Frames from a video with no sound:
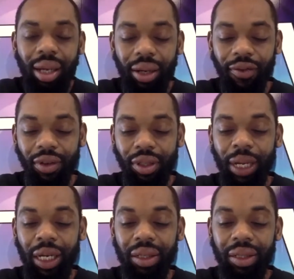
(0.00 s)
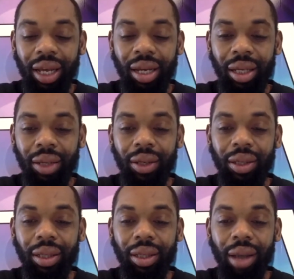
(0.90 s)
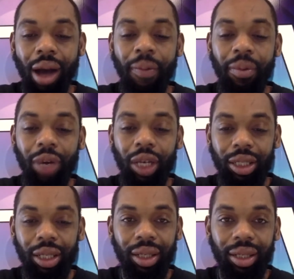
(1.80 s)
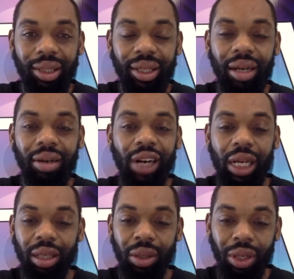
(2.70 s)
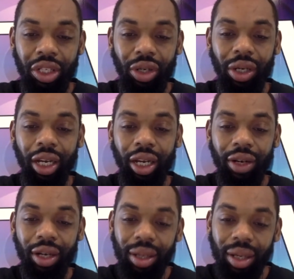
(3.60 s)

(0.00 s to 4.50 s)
for, to my understanding, you, the operation is centered around the North Shore area.